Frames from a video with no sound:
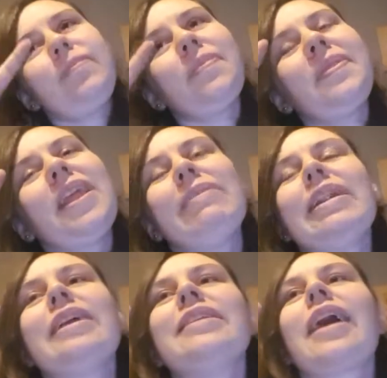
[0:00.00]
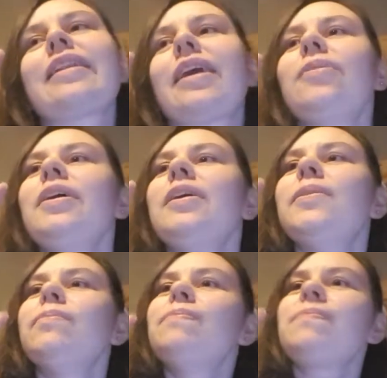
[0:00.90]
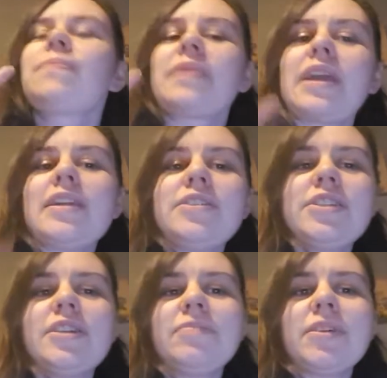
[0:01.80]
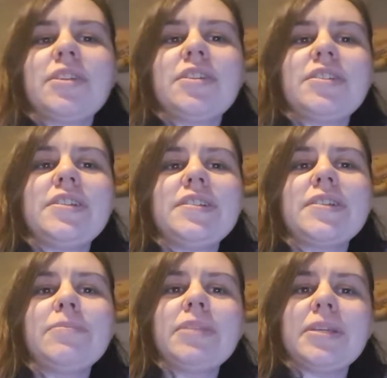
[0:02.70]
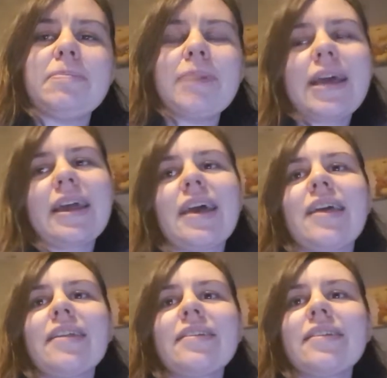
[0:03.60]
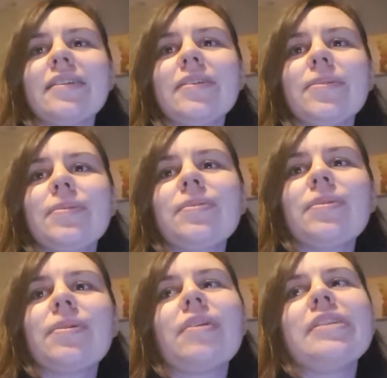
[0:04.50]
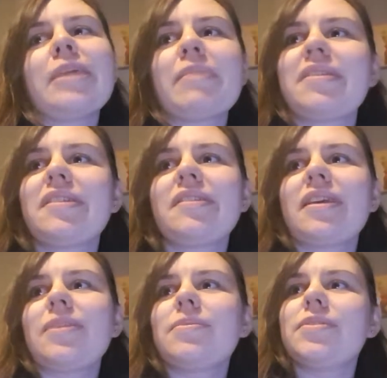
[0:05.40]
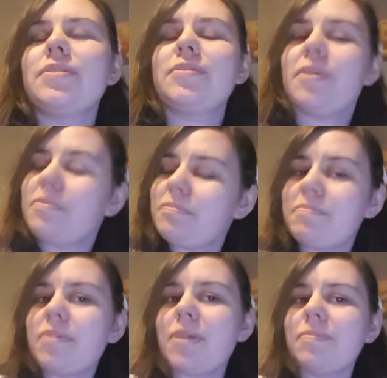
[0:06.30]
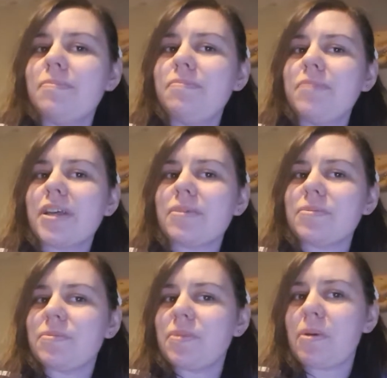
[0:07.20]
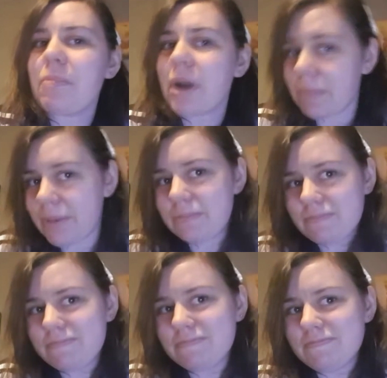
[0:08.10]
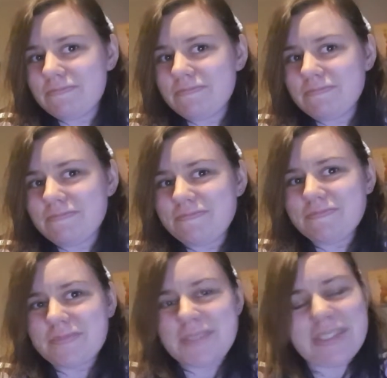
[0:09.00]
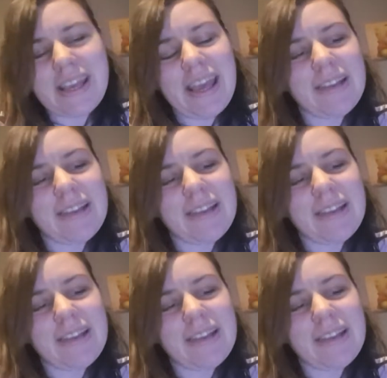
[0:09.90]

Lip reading: Never letting that down. And Jill, because she's a complete badass who took on Nemesis like it was no problem. So yeah.